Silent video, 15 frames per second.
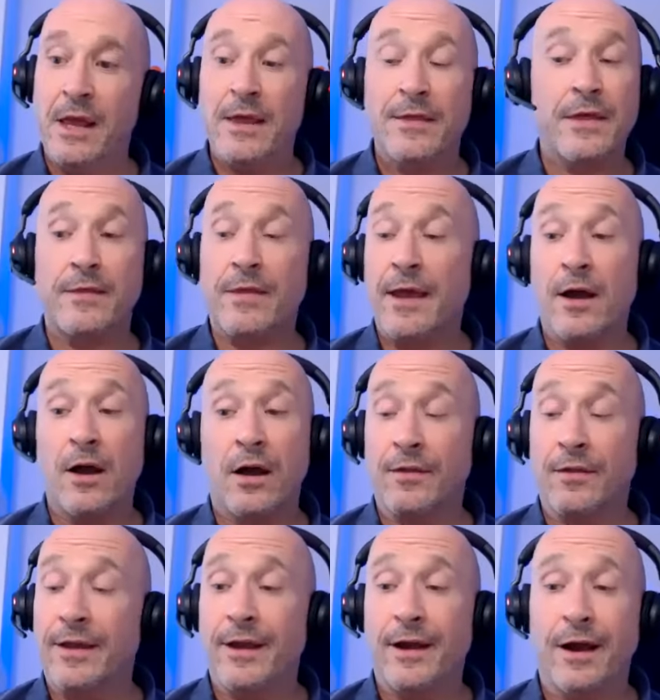They are.
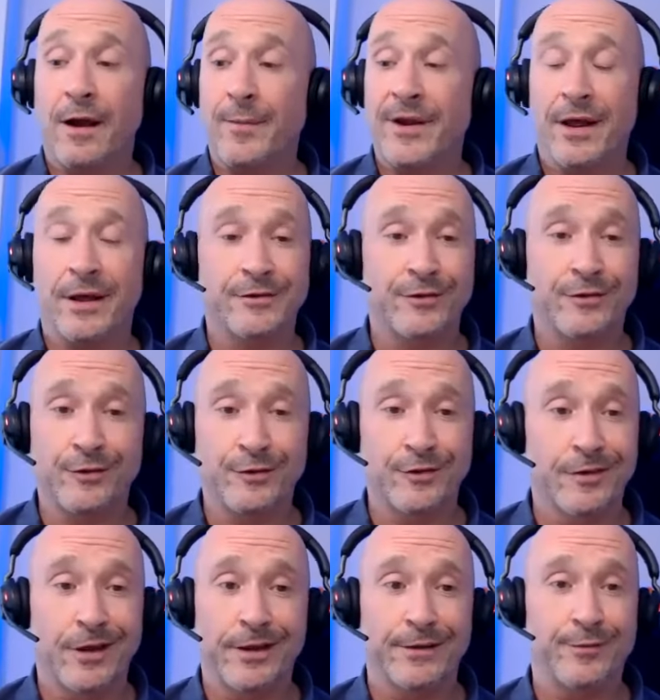I mean, I just use a
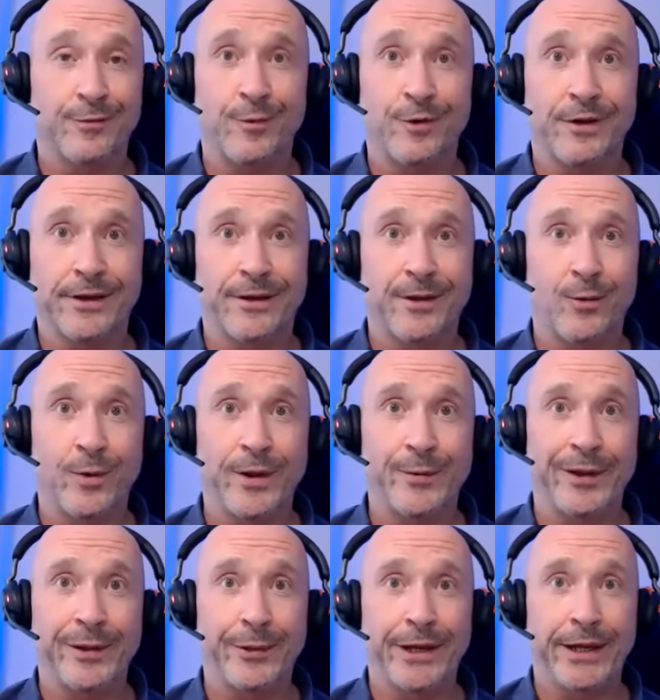slightly different word. I go
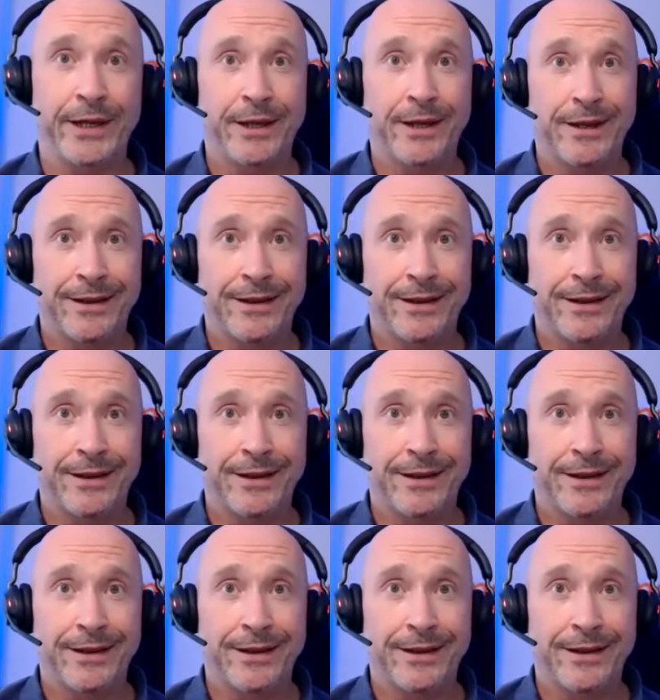we.